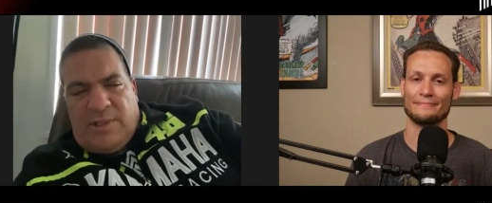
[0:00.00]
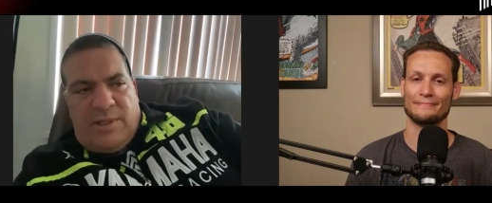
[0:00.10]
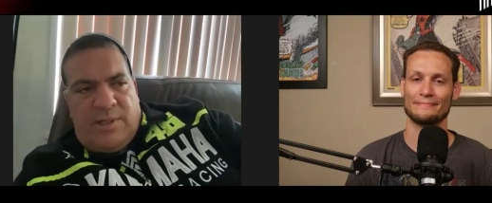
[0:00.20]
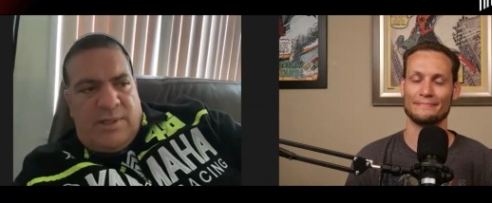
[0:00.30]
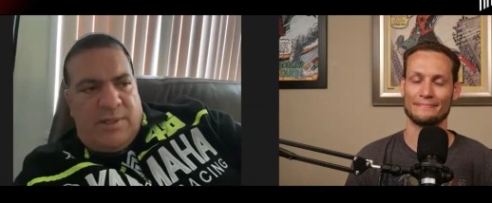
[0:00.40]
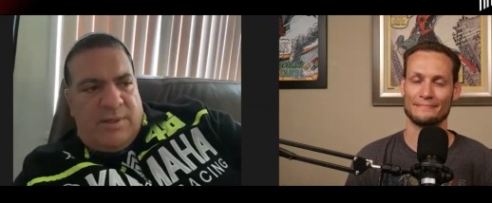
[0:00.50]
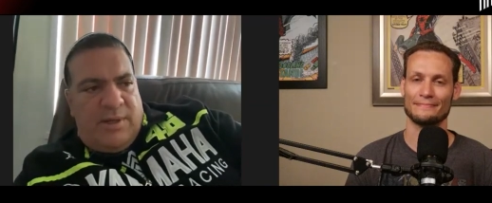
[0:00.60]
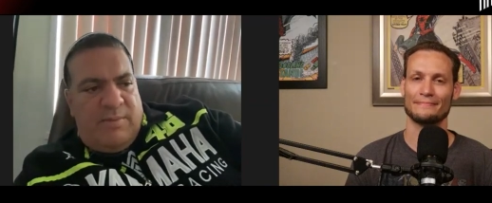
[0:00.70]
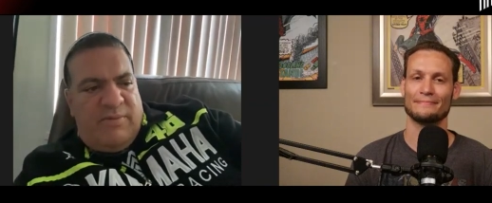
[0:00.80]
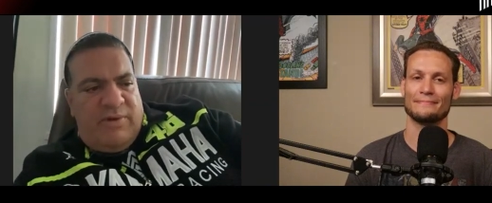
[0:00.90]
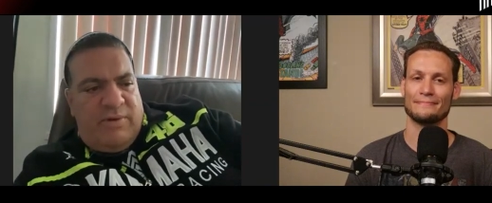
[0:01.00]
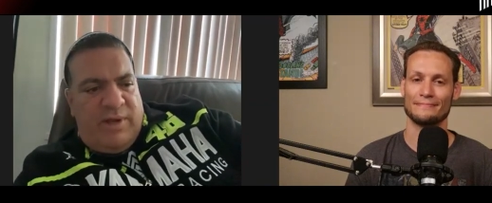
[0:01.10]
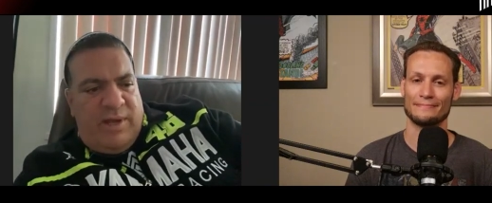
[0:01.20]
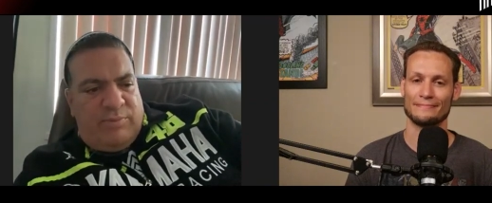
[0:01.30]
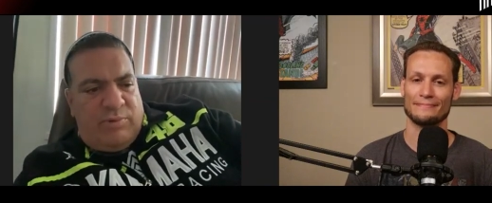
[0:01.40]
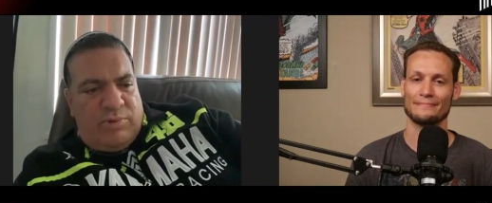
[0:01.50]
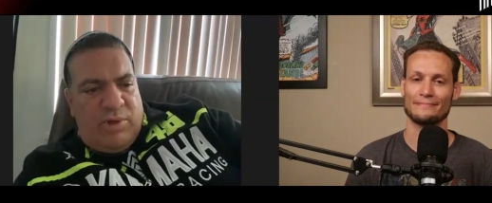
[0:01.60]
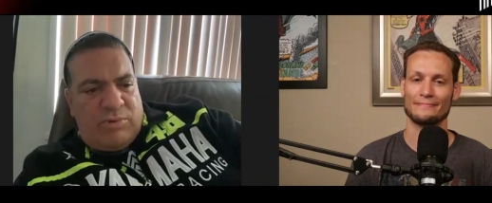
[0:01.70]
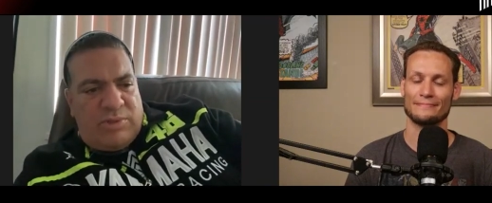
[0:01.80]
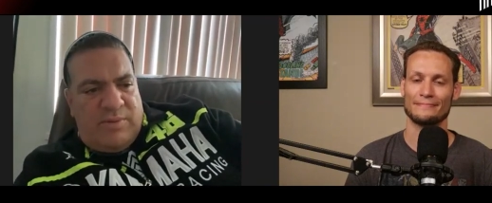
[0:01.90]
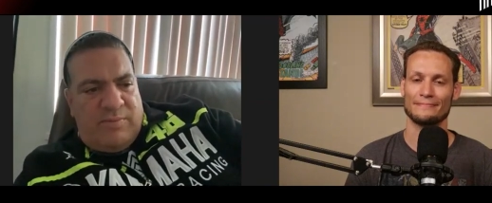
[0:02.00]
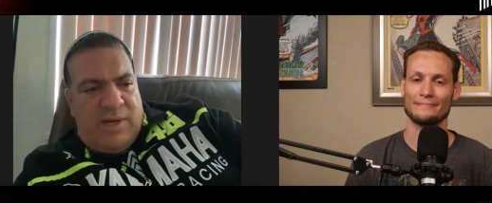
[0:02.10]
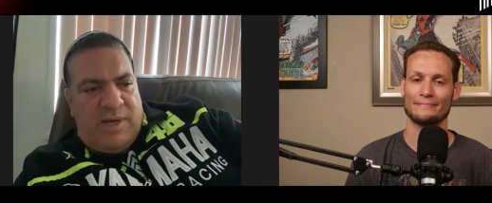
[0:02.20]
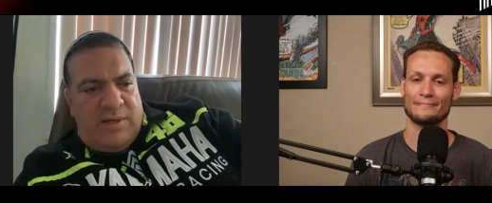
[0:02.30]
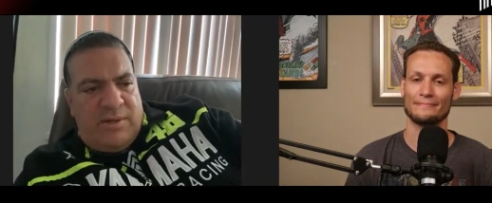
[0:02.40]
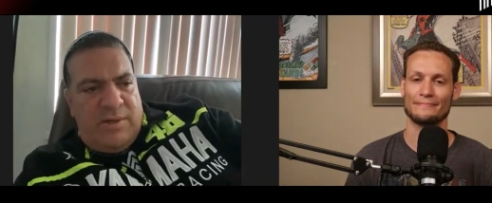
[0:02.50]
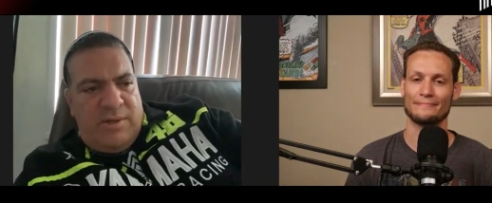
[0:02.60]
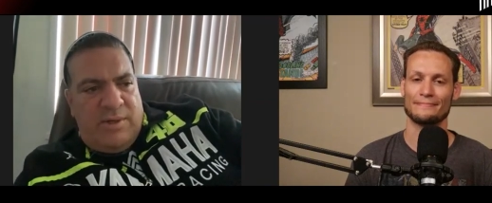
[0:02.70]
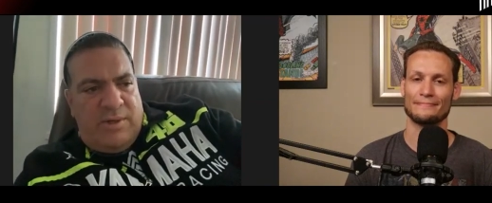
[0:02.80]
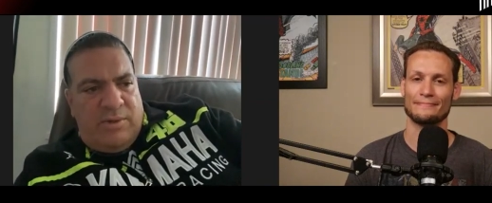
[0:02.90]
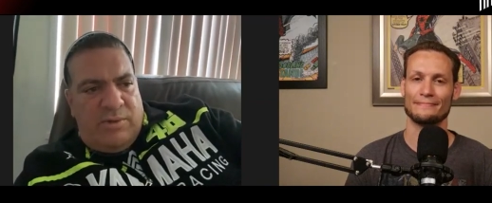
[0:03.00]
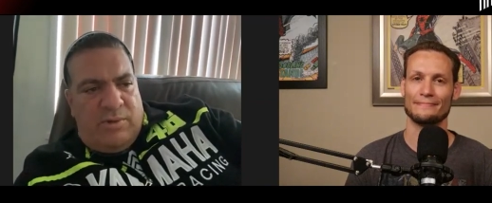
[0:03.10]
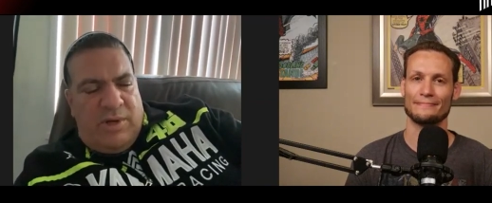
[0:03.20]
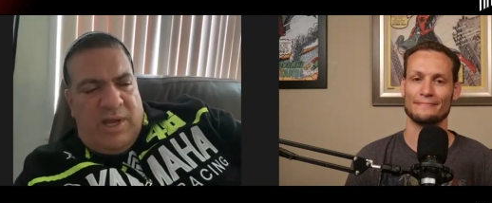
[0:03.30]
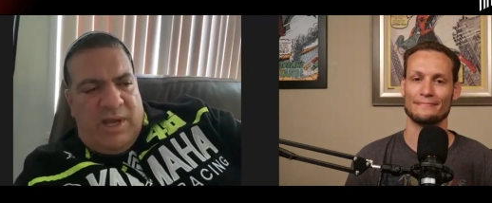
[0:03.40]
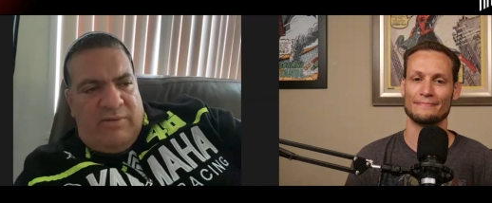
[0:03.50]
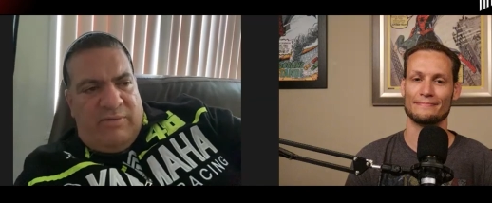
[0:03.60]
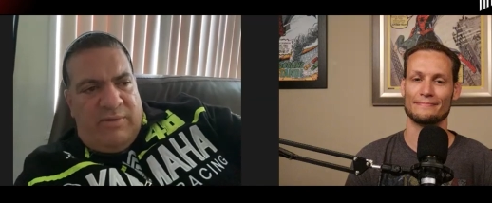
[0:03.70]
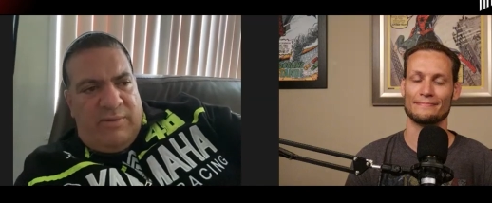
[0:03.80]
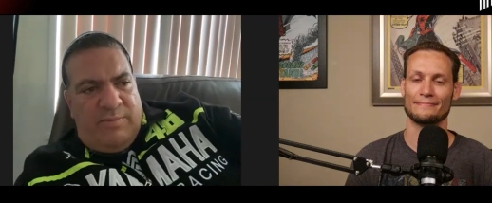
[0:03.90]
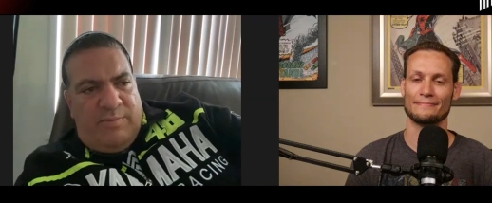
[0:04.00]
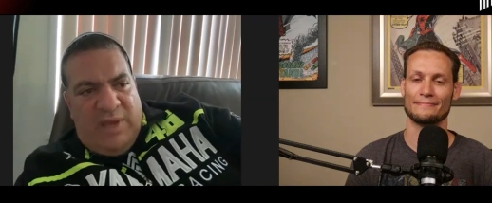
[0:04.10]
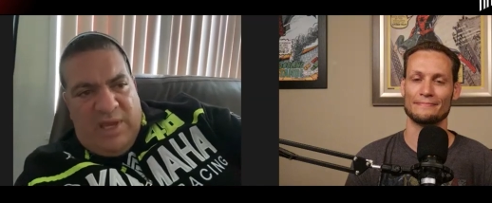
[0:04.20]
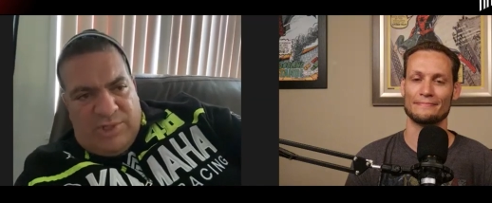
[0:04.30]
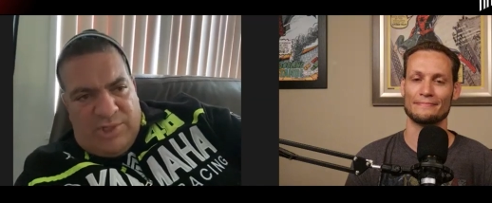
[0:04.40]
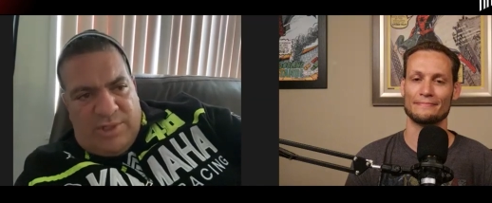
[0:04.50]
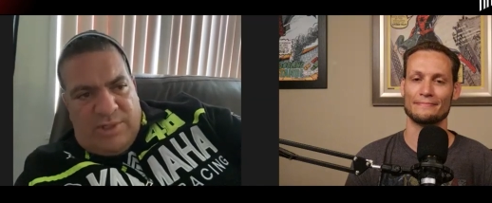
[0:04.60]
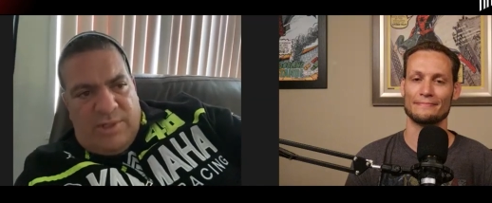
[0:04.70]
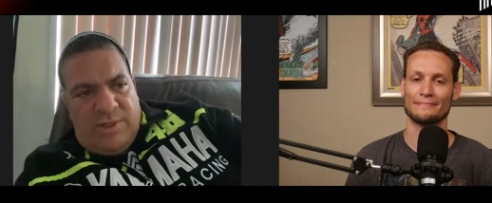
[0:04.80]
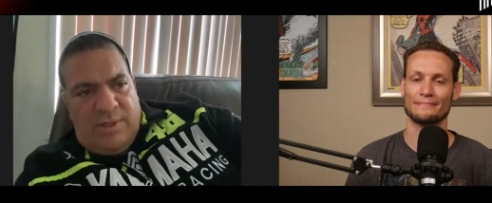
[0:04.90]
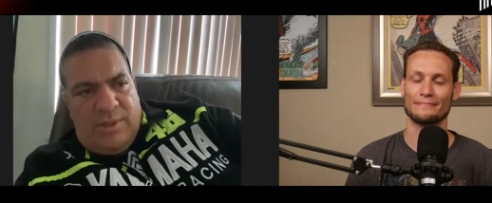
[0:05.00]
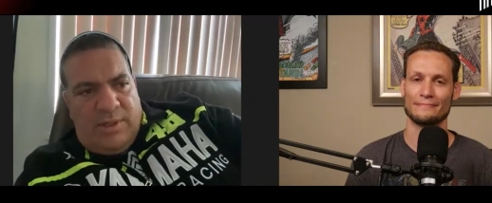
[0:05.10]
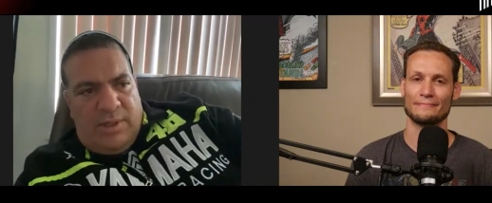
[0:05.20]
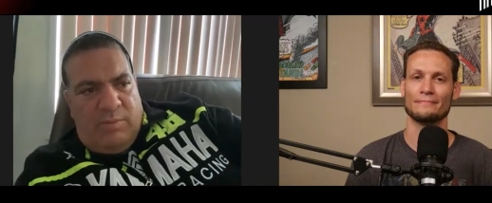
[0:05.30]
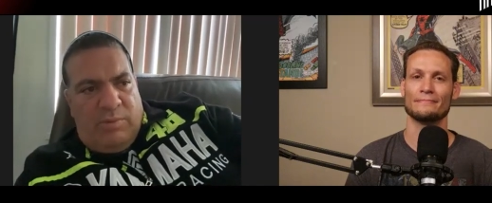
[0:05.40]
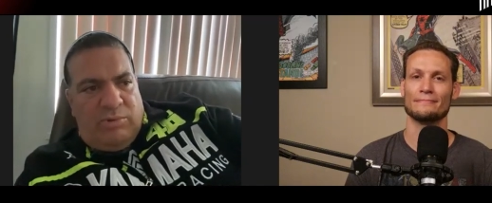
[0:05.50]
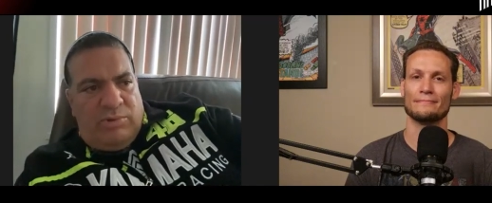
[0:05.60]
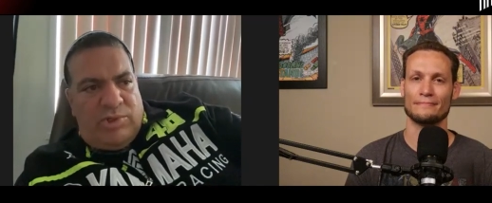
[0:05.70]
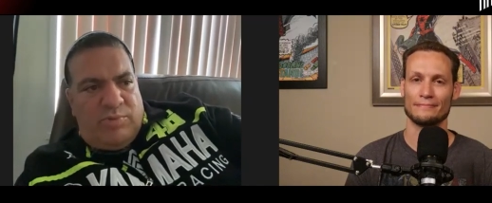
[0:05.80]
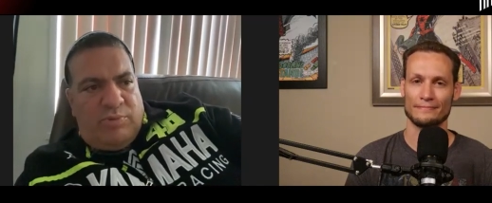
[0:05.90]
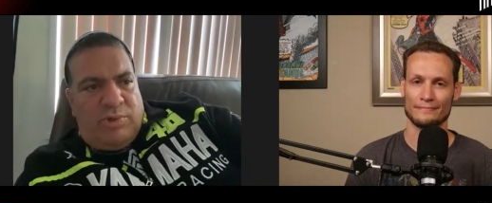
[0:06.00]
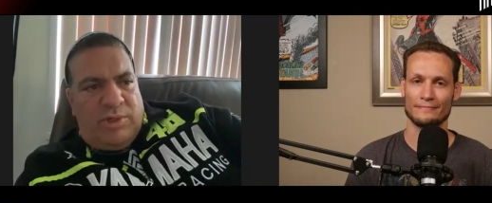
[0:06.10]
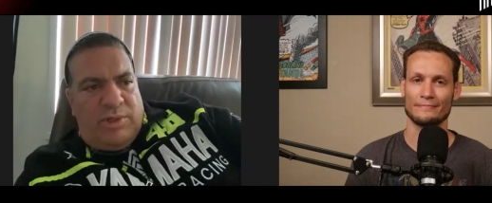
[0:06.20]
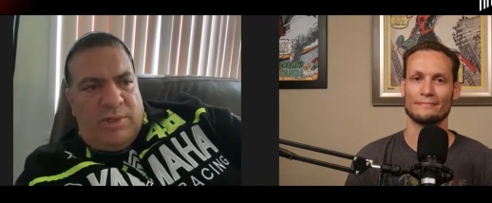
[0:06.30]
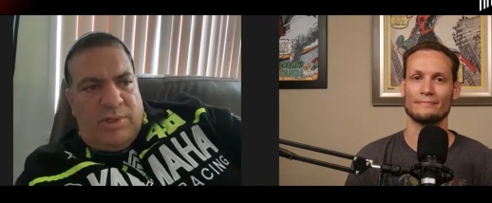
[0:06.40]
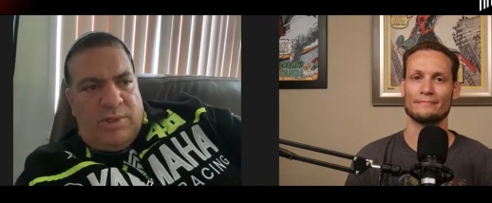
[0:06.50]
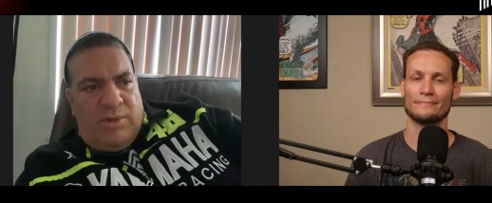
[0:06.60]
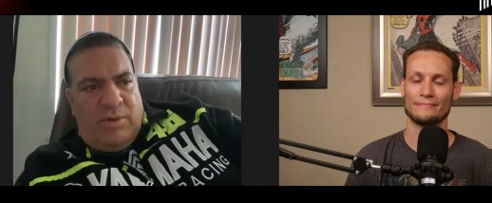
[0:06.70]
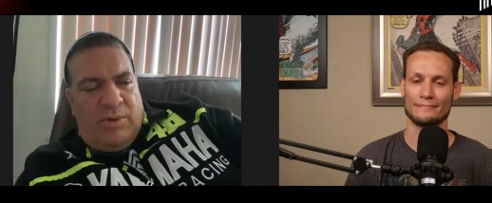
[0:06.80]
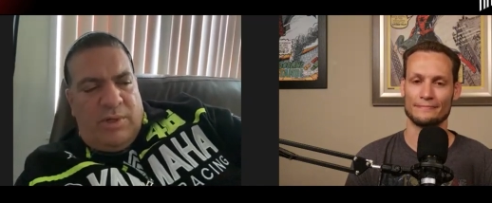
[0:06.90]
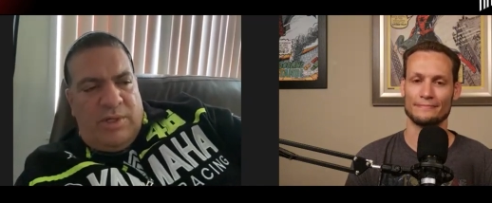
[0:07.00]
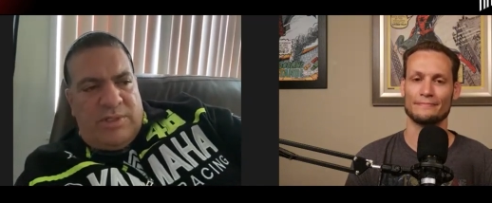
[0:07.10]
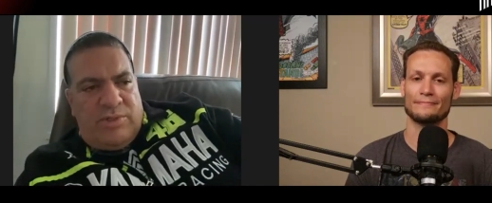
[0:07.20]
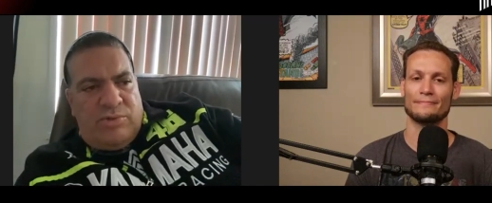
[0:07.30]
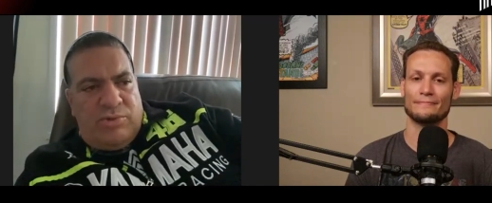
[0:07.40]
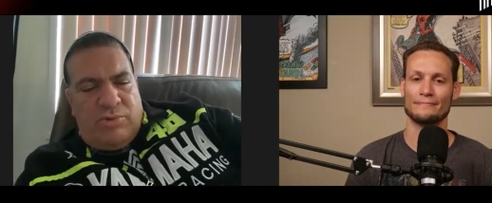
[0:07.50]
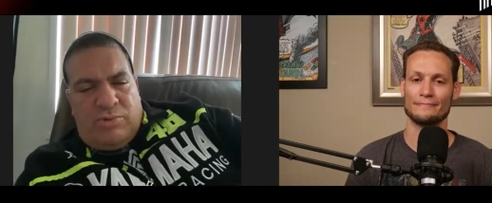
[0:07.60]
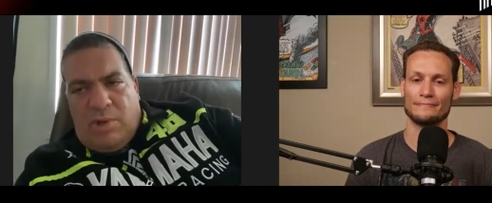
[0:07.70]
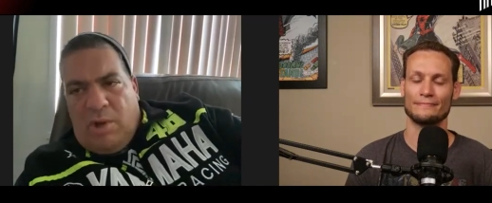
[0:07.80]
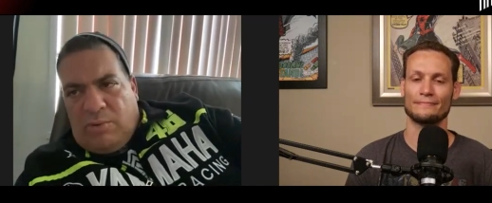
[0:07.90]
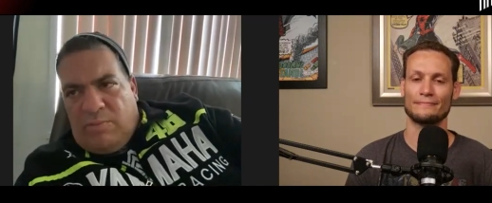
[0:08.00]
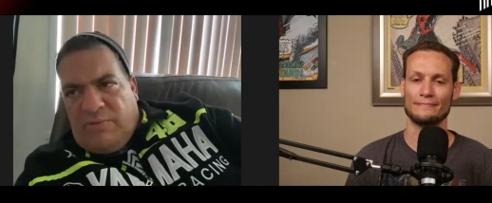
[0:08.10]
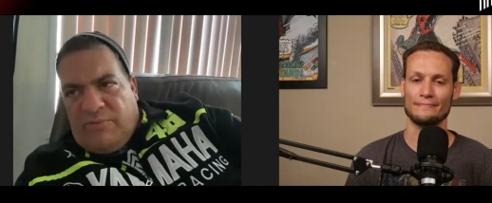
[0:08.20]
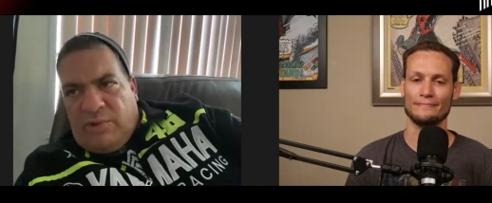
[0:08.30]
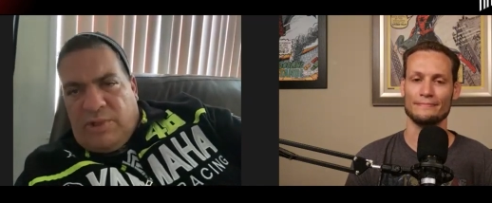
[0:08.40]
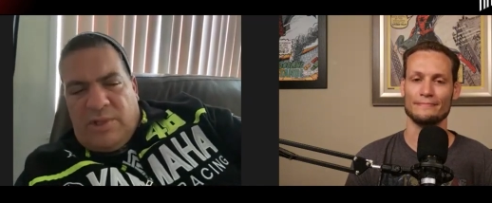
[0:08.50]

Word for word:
Speaker 1: And I'm very happy to talk to somebody who have a passion about the sport and listen to you talk before the